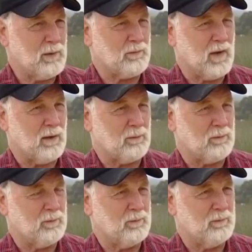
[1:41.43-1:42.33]
We found
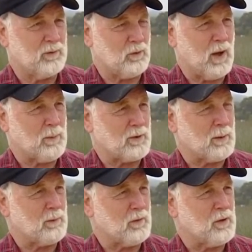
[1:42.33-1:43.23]
stripers
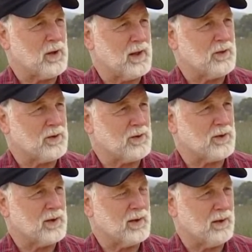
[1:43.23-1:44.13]
up to 30
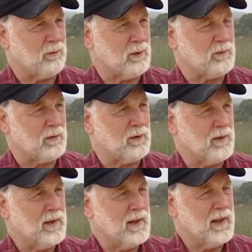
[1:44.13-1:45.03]
inches in the river,
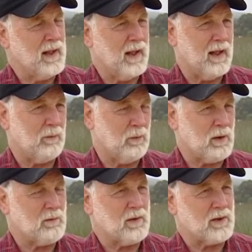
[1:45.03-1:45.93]
and
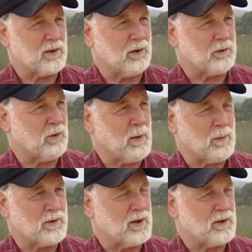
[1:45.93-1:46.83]
wherever they saw
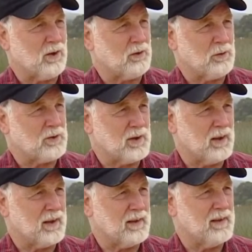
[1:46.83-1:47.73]
stripers, they saw no
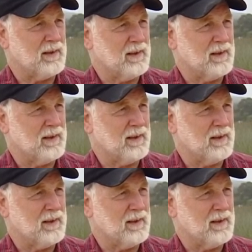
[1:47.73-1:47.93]
steelhead.